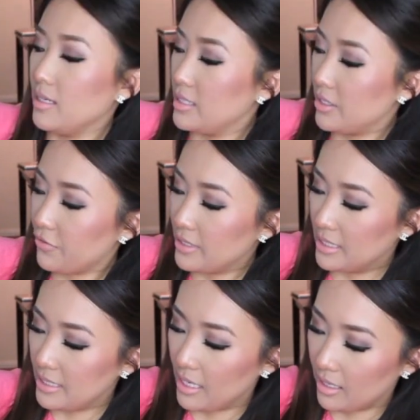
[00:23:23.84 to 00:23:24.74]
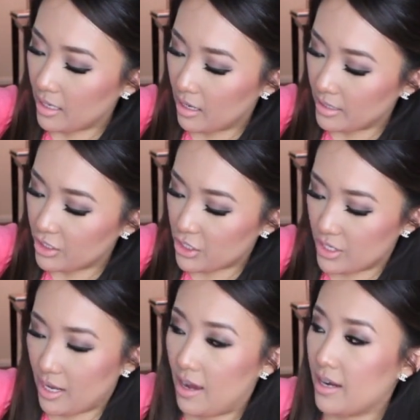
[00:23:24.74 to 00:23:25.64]
different detailing on each
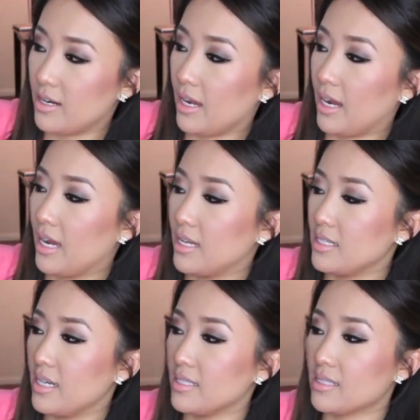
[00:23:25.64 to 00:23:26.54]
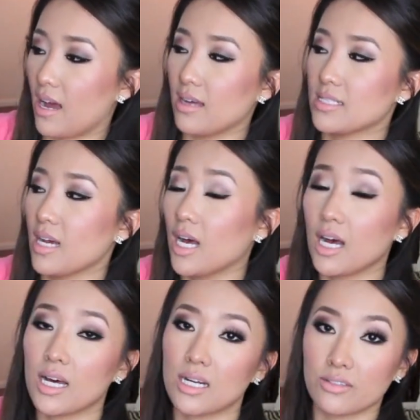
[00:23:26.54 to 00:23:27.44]
side and it's got a
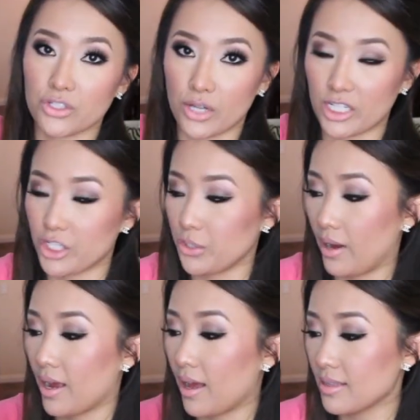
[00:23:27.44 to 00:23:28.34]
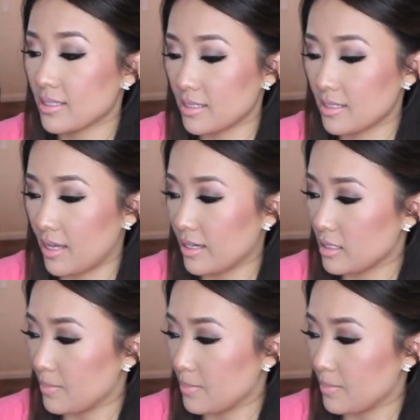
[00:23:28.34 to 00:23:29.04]
ton of stretch to it. I got this in a size